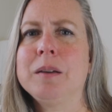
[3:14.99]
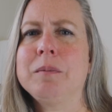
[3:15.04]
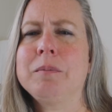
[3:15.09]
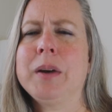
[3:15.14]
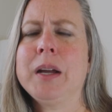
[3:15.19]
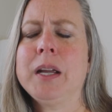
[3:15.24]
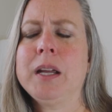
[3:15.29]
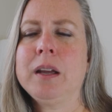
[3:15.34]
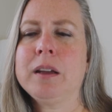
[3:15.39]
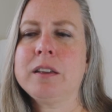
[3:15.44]

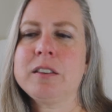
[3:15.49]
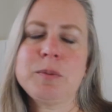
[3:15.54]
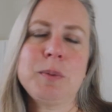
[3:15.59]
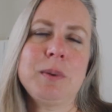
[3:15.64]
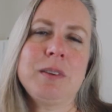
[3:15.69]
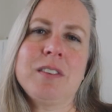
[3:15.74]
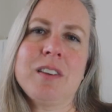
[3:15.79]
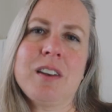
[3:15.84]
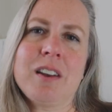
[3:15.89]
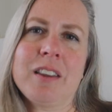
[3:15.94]
My
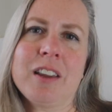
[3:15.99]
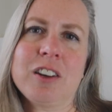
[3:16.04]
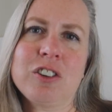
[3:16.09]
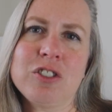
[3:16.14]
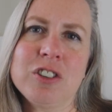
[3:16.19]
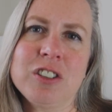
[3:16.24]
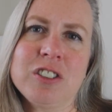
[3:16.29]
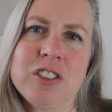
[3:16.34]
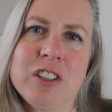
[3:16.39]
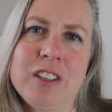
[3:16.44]
husband's an
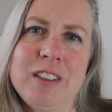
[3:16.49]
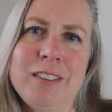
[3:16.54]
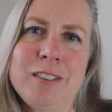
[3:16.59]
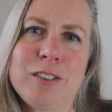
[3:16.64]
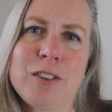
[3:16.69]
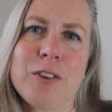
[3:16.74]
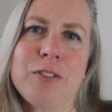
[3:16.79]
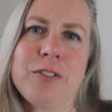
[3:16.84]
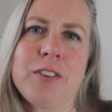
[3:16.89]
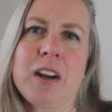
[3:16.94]
electrician,
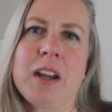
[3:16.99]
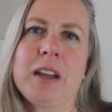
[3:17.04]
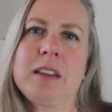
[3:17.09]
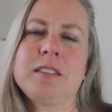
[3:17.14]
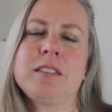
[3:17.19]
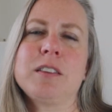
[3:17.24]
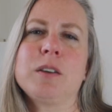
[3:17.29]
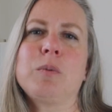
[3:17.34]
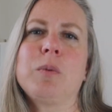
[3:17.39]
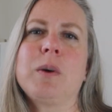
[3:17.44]
so for
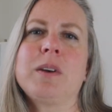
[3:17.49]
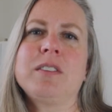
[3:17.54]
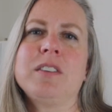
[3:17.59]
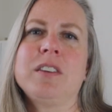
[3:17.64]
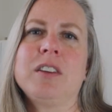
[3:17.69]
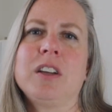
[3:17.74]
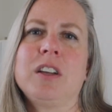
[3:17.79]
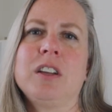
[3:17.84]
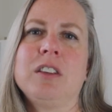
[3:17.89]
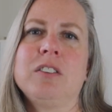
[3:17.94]
us it
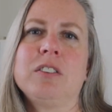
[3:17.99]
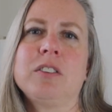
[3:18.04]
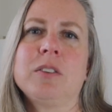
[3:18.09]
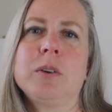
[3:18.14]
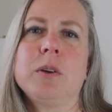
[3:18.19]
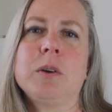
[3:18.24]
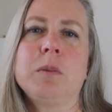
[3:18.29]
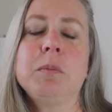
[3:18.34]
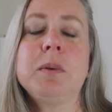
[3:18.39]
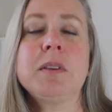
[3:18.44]
wasn't a
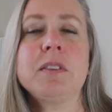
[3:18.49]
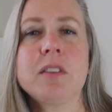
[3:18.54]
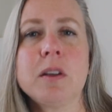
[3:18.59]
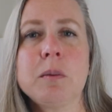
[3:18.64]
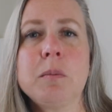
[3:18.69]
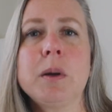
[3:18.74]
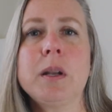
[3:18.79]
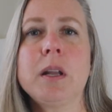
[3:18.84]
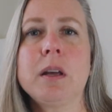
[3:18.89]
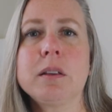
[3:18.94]
concern, but
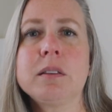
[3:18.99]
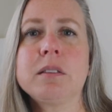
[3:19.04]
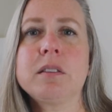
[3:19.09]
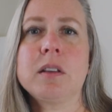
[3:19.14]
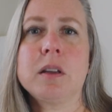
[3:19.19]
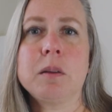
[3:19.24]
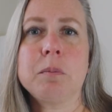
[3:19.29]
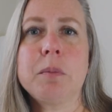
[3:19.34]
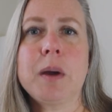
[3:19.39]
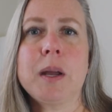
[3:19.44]
someone else
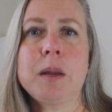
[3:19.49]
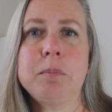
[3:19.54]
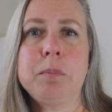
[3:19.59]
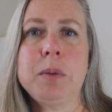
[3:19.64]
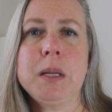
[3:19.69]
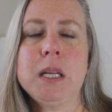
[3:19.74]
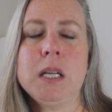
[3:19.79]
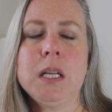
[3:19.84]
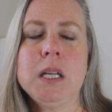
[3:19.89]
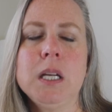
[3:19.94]
it might
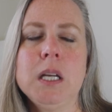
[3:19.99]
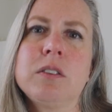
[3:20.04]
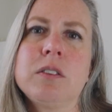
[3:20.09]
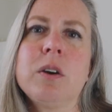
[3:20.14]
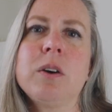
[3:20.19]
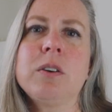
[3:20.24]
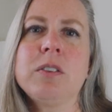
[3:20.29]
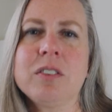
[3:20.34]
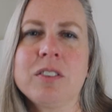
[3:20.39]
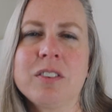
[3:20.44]
be.
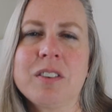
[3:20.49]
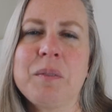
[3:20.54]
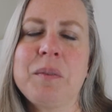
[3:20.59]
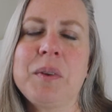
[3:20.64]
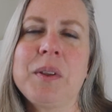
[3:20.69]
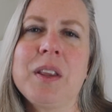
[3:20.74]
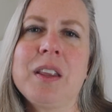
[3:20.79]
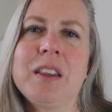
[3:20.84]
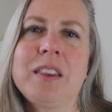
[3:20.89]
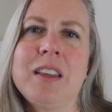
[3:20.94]
Those are some
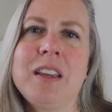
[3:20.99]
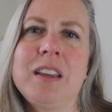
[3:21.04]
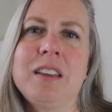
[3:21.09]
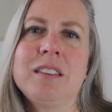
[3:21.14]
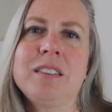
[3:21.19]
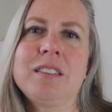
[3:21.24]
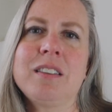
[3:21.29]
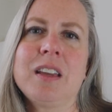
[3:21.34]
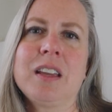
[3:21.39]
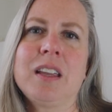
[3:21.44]
of the
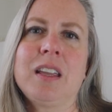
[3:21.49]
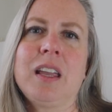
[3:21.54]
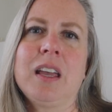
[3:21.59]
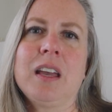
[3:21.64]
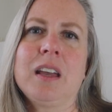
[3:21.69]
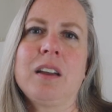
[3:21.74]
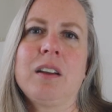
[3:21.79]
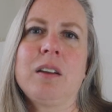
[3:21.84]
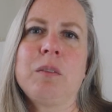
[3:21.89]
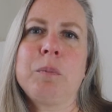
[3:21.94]
things that
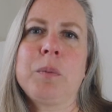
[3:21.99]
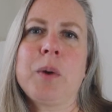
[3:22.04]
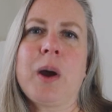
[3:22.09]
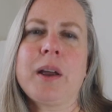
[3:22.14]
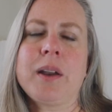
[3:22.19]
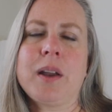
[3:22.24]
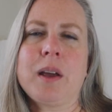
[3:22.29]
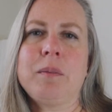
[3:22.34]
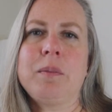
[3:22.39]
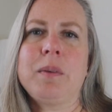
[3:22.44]
get
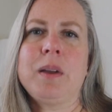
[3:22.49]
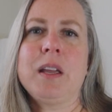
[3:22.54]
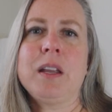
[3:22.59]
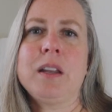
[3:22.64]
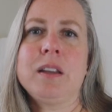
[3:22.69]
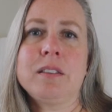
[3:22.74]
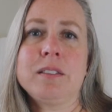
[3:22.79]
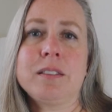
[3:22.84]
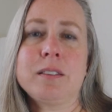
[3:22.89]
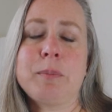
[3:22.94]
brought up
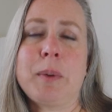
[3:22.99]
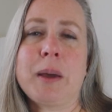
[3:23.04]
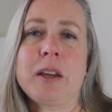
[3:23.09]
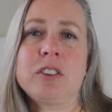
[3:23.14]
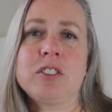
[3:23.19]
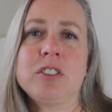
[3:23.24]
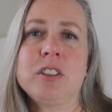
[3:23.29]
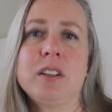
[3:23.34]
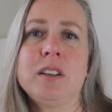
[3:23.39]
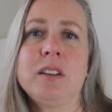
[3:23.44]
in
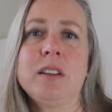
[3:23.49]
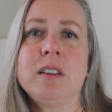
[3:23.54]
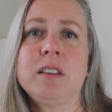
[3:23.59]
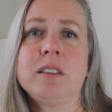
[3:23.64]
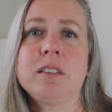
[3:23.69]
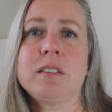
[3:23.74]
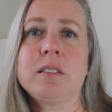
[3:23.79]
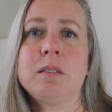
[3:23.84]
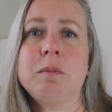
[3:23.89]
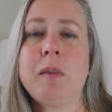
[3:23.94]
inspection,
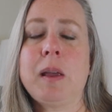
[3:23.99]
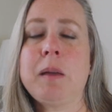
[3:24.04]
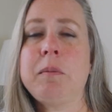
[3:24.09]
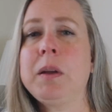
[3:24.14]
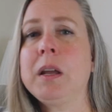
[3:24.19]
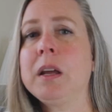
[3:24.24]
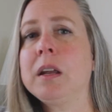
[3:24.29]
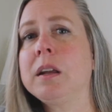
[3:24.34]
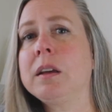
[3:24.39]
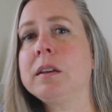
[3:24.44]
is
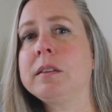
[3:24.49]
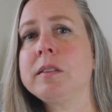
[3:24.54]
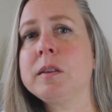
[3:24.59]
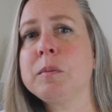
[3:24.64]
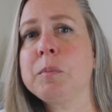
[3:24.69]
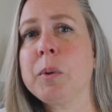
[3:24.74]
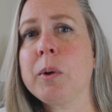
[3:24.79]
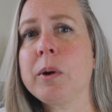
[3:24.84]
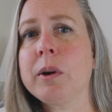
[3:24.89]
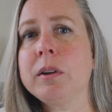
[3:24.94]
maybe it is
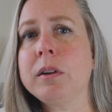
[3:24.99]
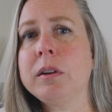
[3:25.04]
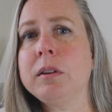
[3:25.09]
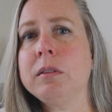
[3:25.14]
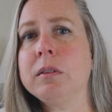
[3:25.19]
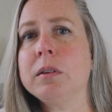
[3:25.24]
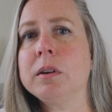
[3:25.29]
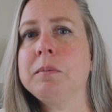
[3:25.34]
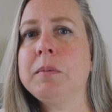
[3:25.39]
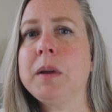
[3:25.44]

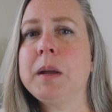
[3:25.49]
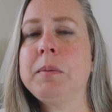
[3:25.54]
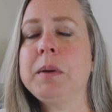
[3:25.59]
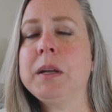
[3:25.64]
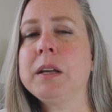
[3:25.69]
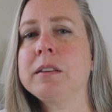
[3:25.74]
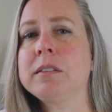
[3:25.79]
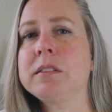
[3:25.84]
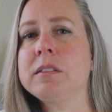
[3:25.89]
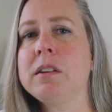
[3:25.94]
important or
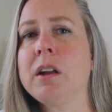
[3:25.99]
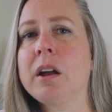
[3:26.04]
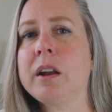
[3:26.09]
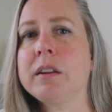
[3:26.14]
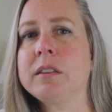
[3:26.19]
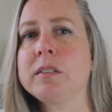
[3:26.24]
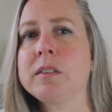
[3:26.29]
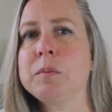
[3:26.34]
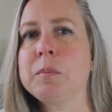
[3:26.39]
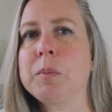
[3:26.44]
maybe it's
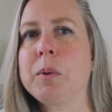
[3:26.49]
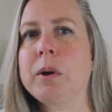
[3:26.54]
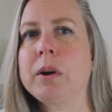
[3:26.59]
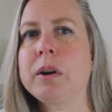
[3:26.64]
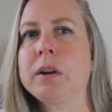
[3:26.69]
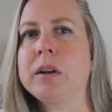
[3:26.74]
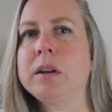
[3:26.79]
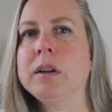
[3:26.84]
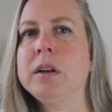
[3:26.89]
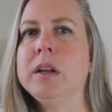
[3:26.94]
not as
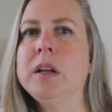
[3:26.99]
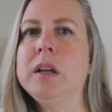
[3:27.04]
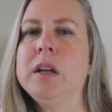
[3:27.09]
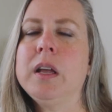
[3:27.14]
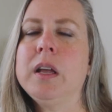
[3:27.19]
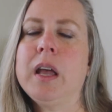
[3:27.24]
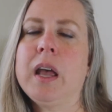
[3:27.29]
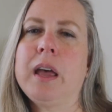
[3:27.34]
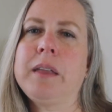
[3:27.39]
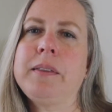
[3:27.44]
important,
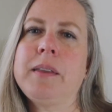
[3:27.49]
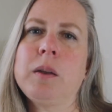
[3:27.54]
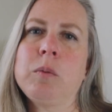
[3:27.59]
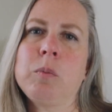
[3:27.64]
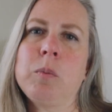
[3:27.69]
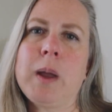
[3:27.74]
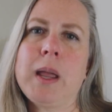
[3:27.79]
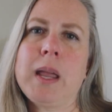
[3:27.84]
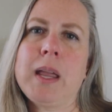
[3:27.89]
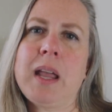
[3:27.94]
and
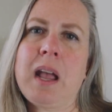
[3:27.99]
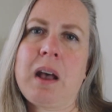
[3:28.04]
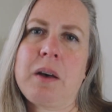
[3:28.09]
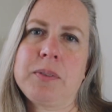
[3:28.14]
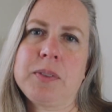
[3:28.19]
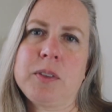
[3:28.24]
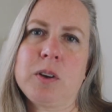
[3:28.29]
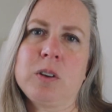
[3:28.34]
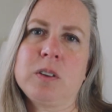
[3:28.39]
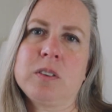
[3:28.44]
then weighing
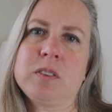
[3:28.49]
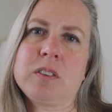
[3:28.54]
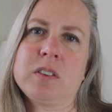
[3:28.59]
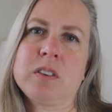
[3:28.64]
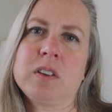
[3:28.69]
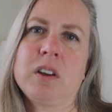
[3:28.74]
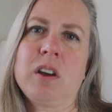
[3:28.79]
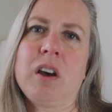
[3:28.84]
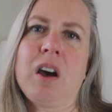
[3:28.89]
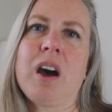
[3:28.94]
out those
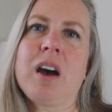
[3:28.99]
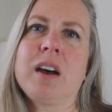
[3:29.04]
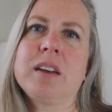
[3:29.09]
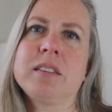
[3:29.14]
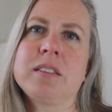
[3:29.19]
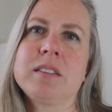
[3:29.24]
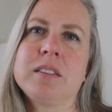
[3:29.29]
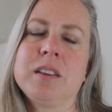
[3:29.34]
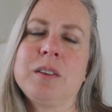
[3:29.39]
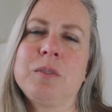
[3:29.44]

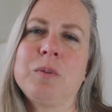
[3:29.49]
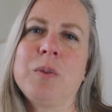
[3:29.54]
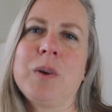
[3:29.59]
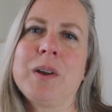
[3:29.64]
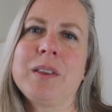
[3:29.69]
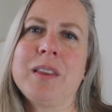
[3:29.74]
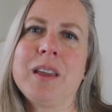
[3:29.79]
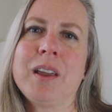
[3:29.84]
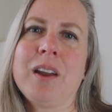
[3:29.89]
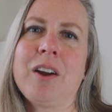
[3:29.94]
costs and
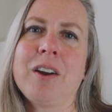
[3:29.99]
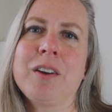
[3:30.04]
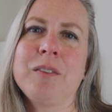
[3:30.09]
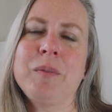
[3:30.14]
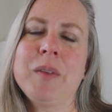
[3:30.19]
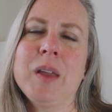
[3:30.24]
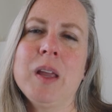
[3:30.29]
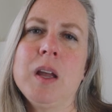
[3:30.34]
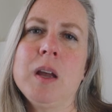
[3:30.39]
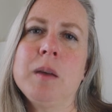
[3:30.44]
what they are.